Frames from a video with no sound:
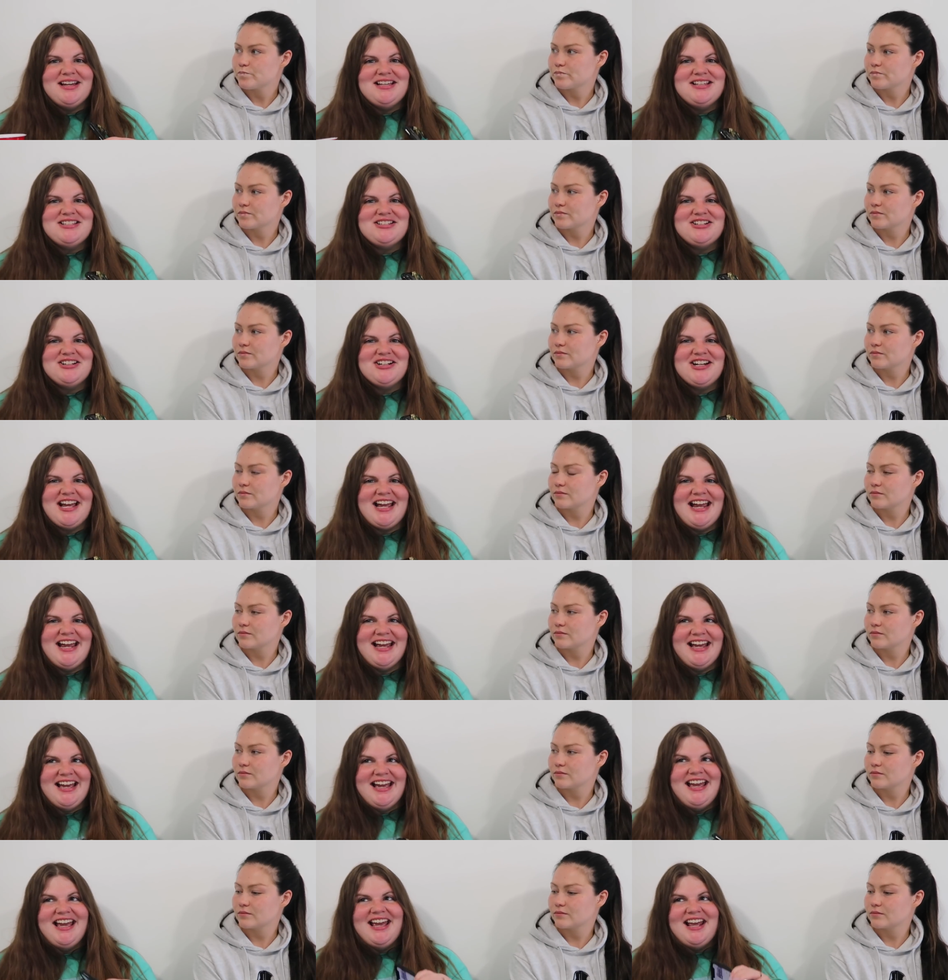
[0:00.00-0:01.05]

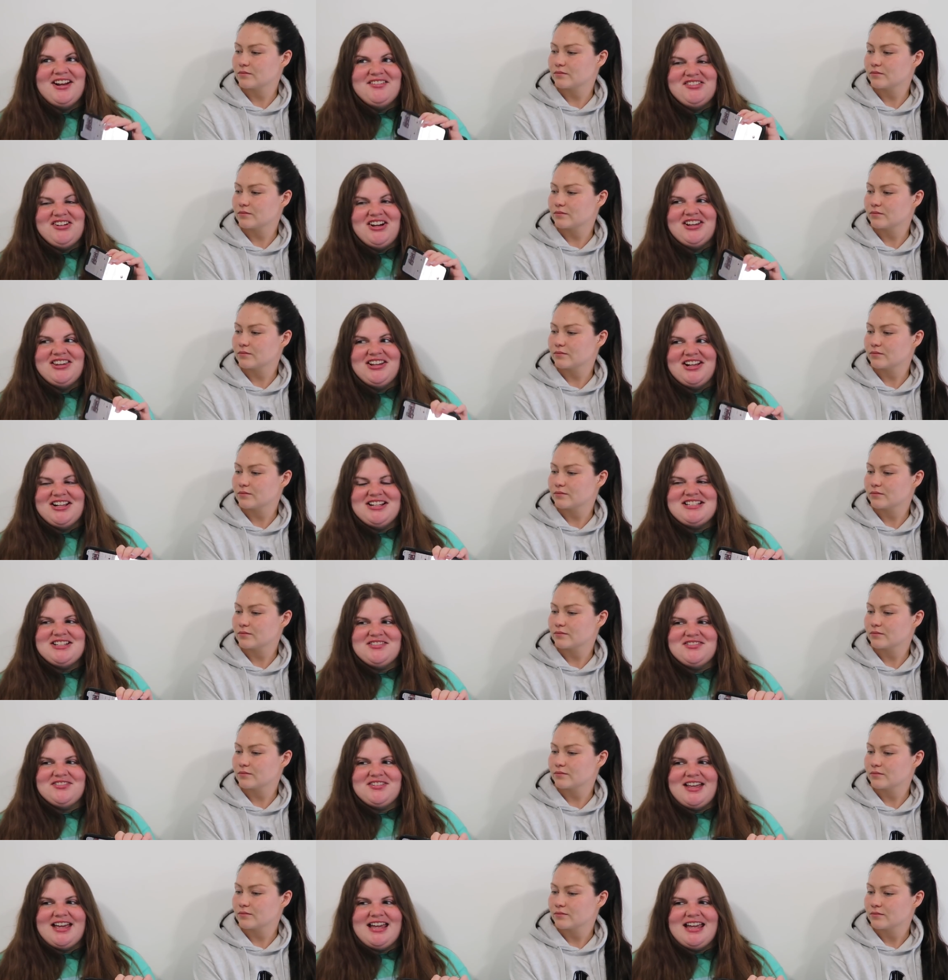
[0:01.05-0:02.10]
Speaker 1: yesterday. I've gotten lots
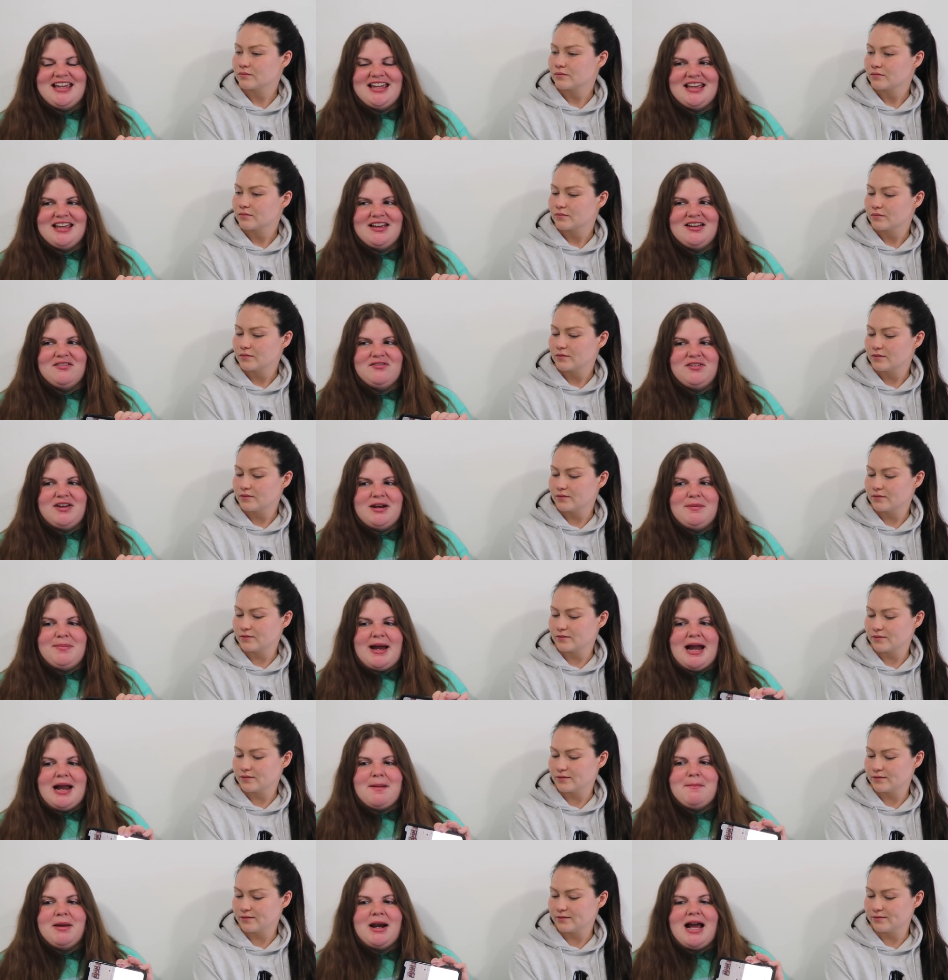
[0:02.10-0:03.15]
of like
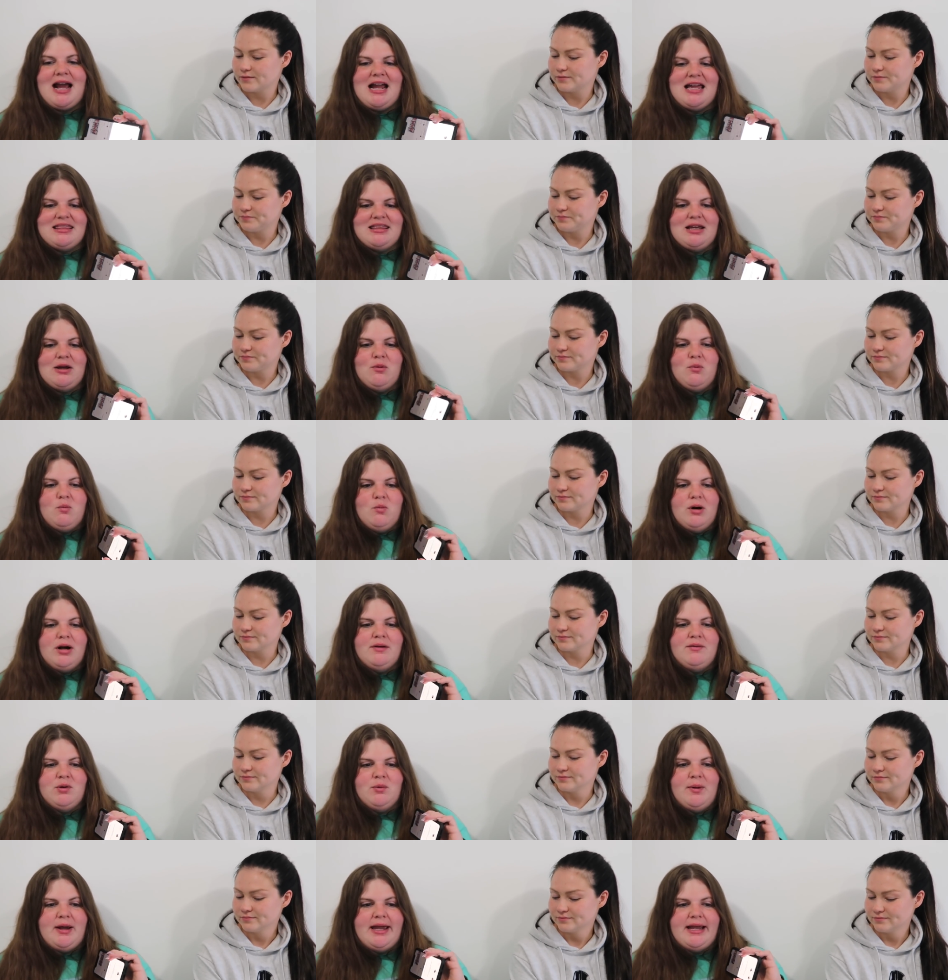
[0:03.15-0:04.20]
feedback, but I think one of
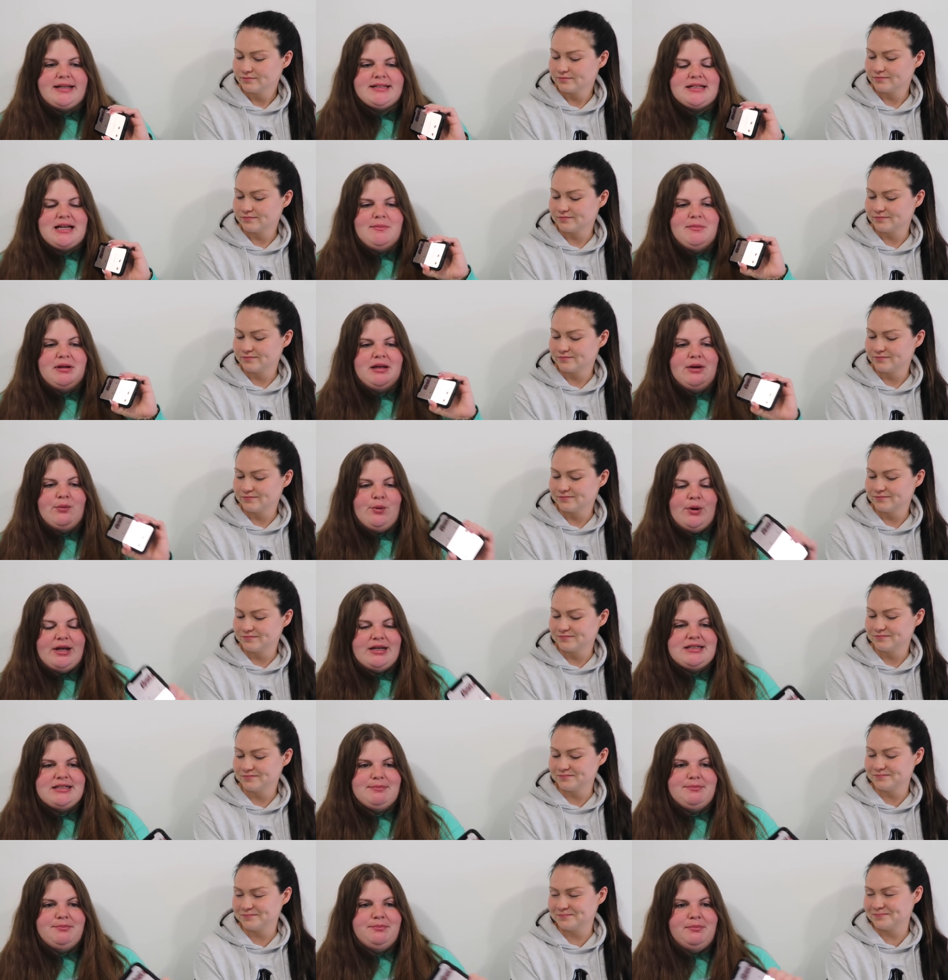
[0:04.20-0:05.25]
the ways I'm going
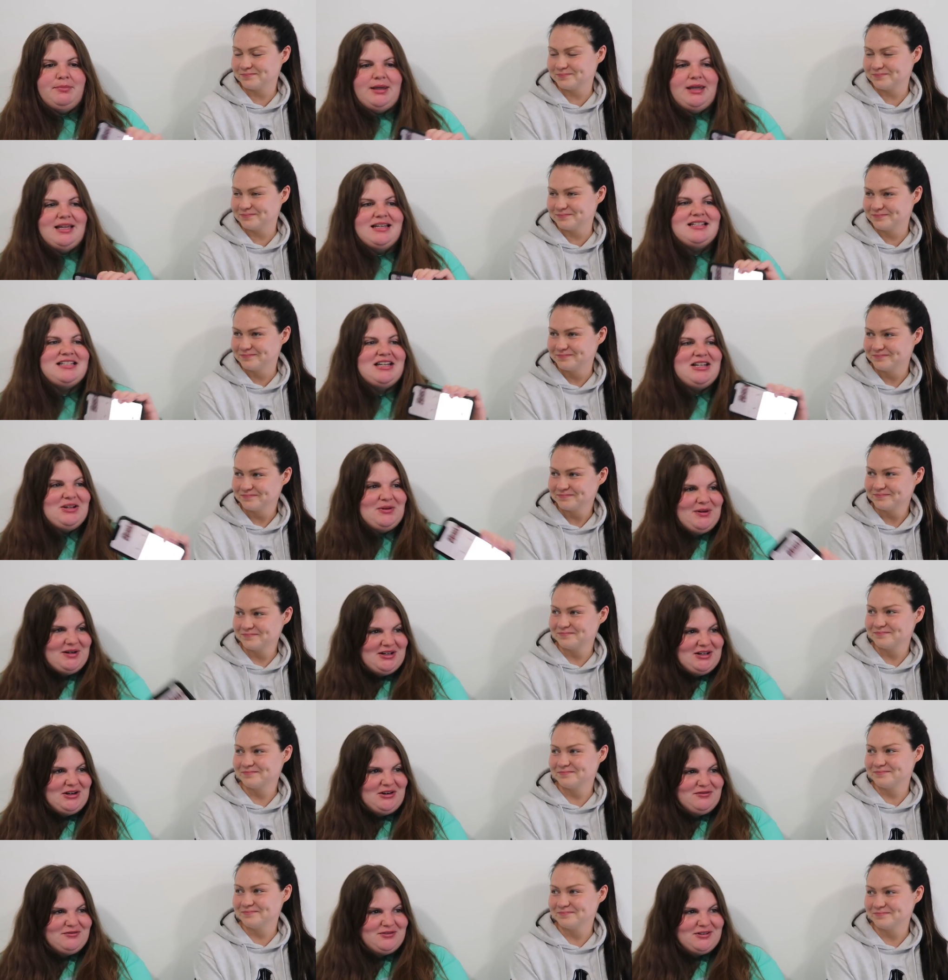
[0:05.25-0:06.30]
to be continuing to
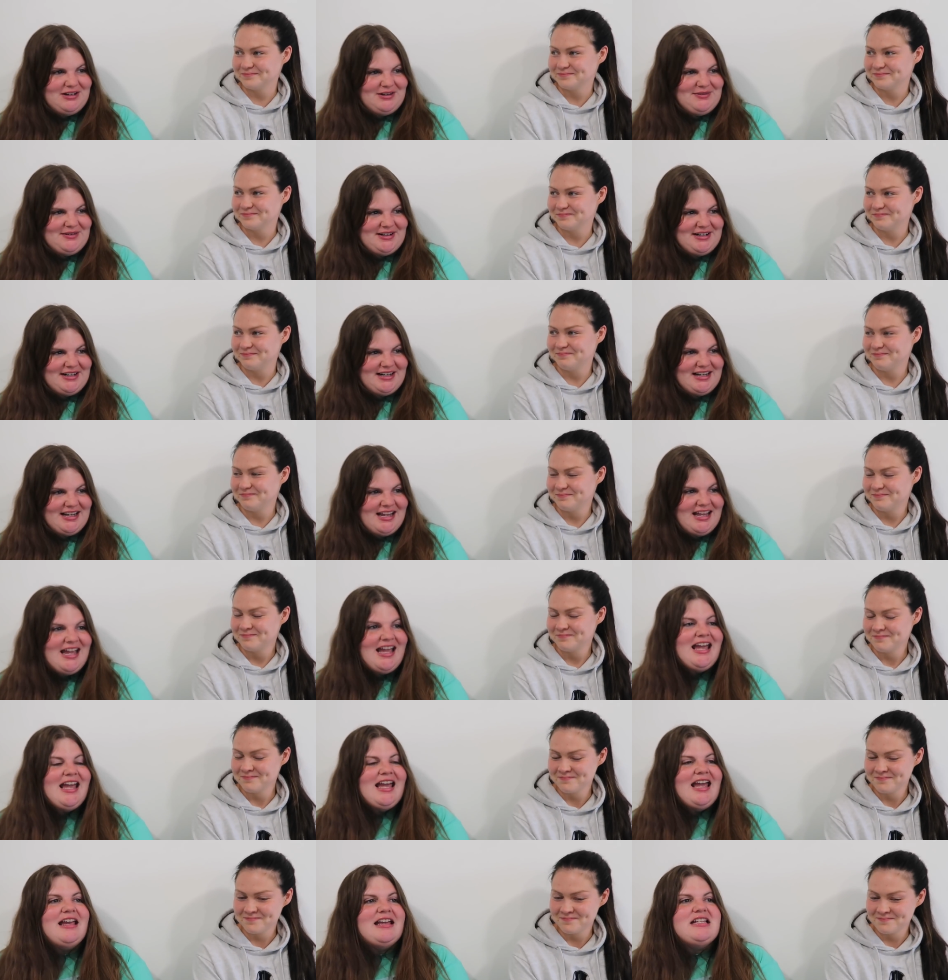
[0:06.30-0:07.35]
go forward
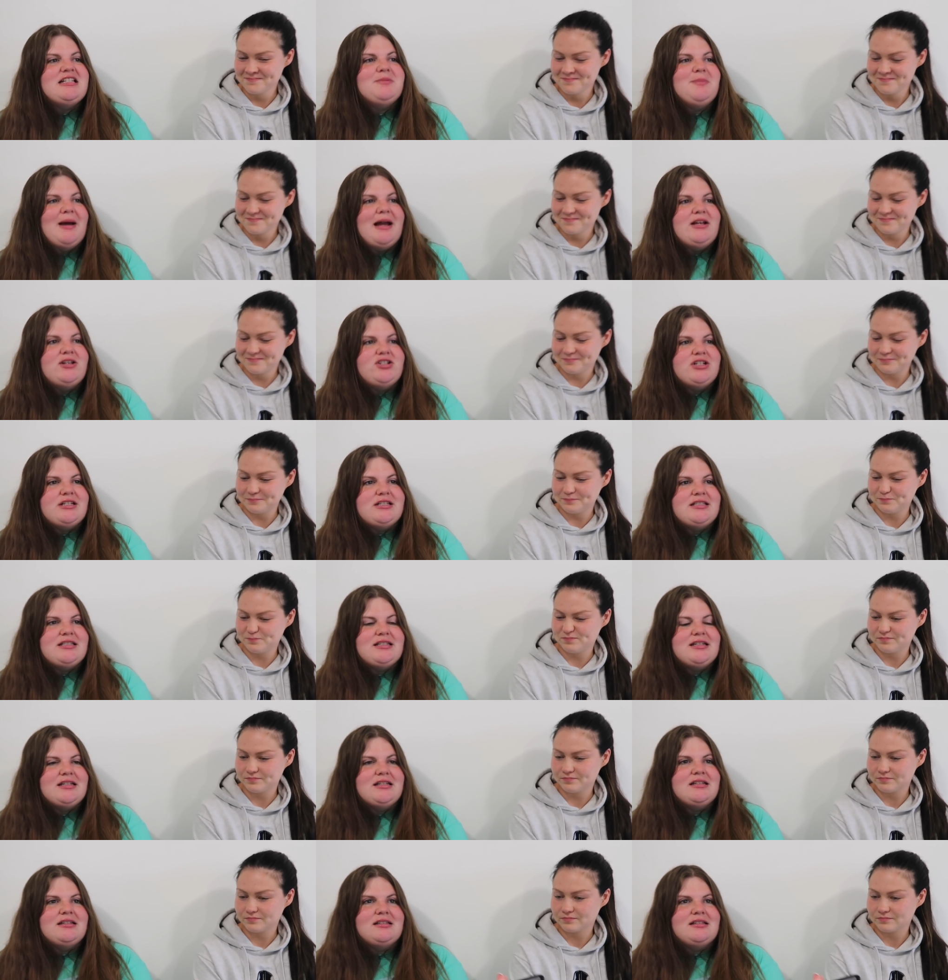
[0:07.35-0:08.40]
is by just